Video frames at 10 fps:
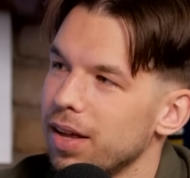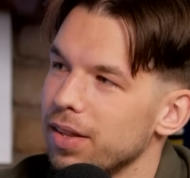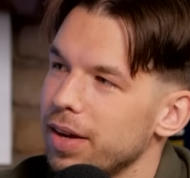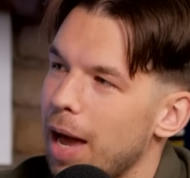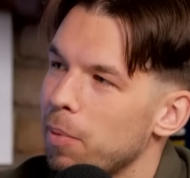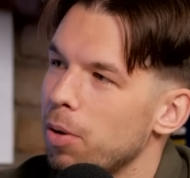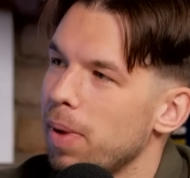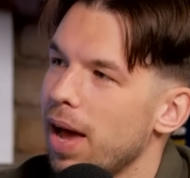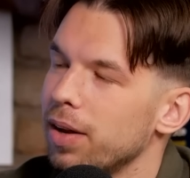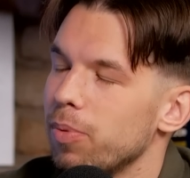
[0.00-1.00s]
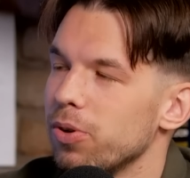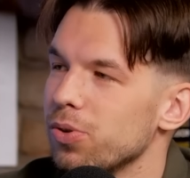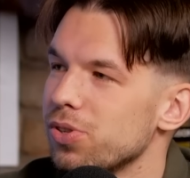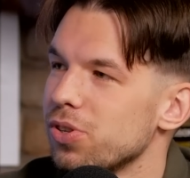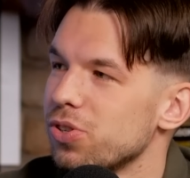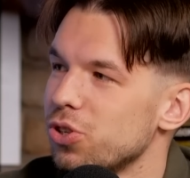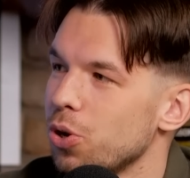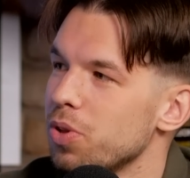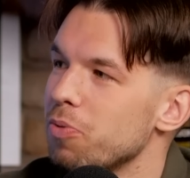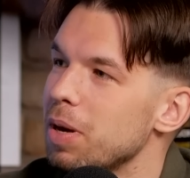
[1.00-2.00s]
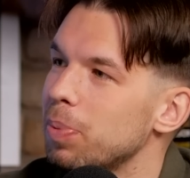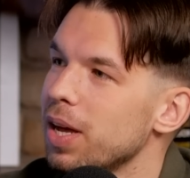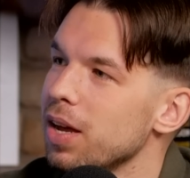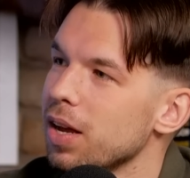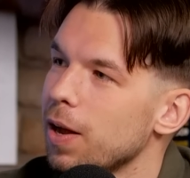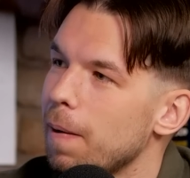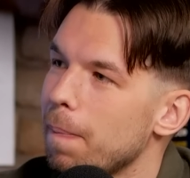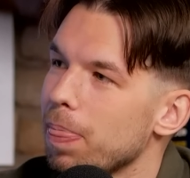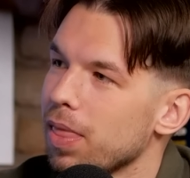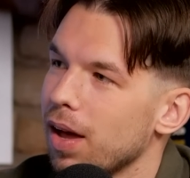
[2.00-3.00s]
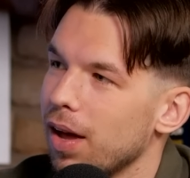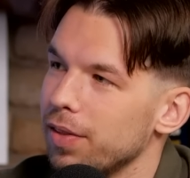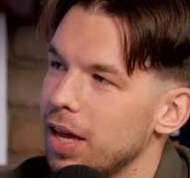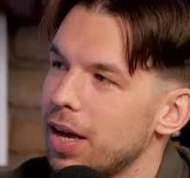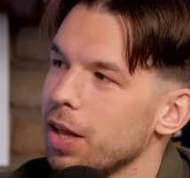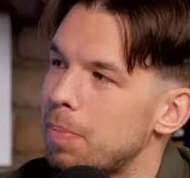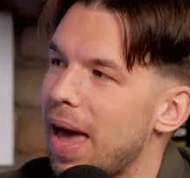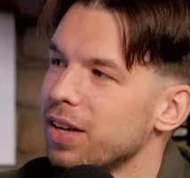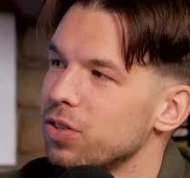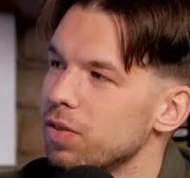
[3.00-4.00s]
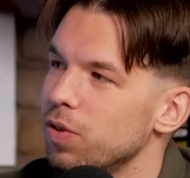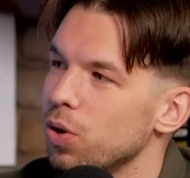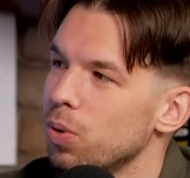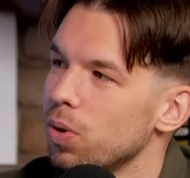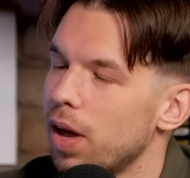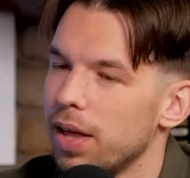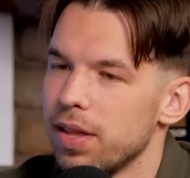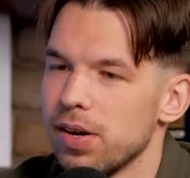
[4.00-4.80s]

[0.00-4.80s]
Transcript: The cameraman, the producers showed the replay. They cut back to the view, and